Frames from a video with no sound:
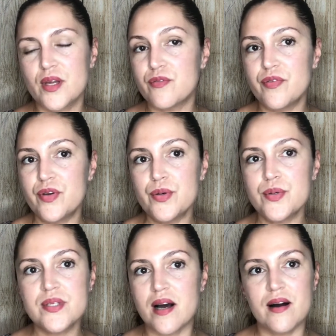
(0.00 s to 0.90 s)

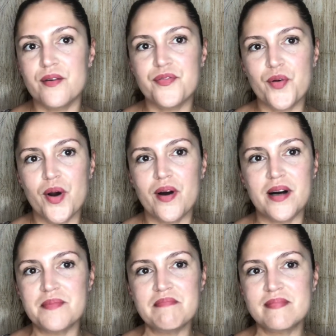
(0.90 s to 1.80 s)
reviews for
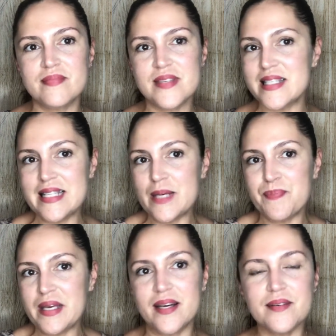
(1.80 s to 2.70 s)
um, Sneak
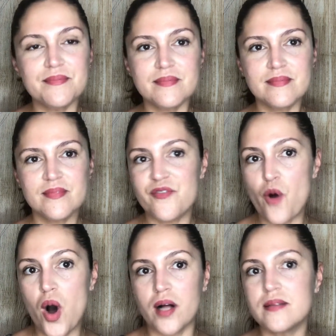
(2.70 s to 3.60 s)
Peek
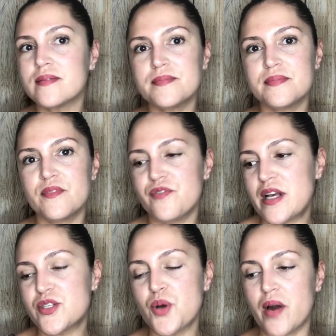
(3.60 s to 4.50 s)
Fall
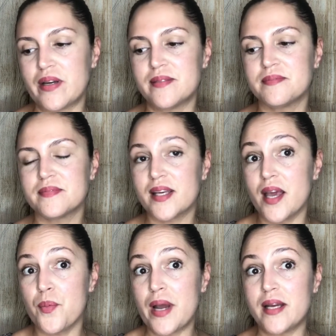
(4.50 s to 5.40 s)
Facetory.
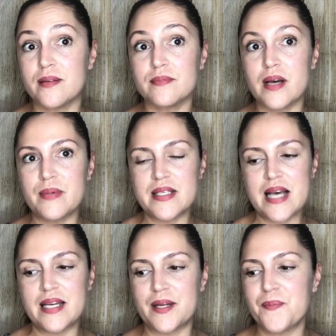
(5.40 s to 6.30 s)
Can't wait. I'm
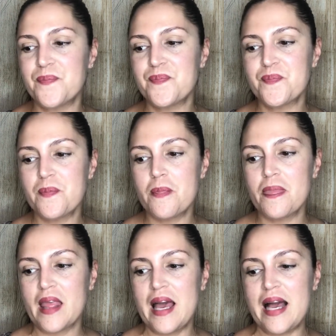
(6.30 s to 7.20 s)
excited.
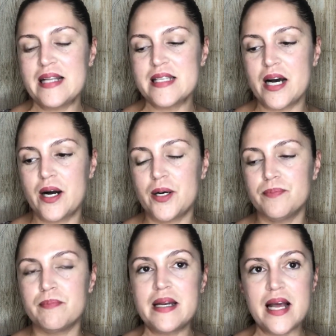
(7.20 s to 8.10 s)
And
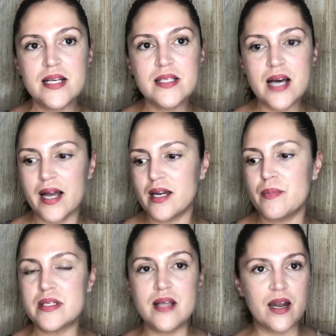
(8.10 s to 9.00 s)
uh, my next
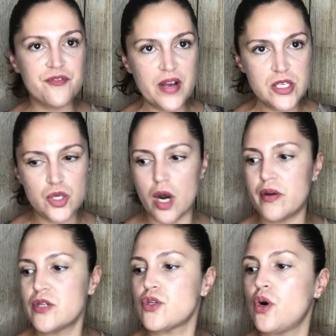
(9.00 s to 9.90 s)
item is not a
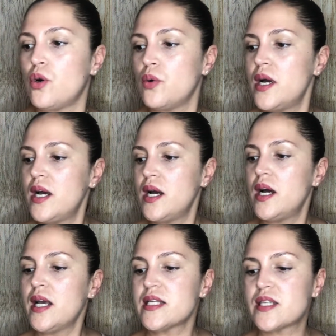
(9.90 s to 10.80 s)
Facetory, so
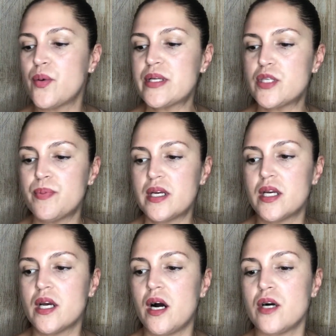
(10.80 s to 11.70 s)
it's going to
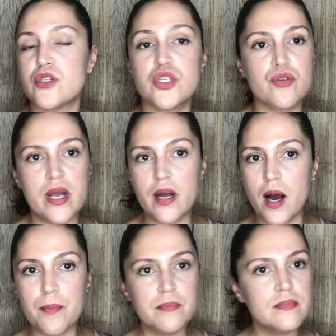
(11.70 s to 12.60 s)
be uh, straight
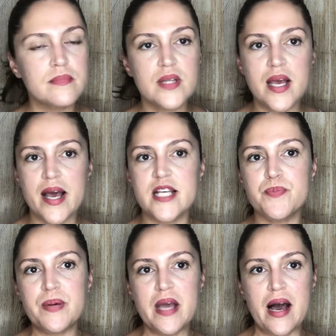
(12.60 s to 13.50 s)
up
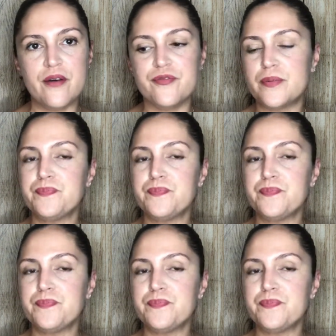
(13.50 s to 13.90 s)
SPF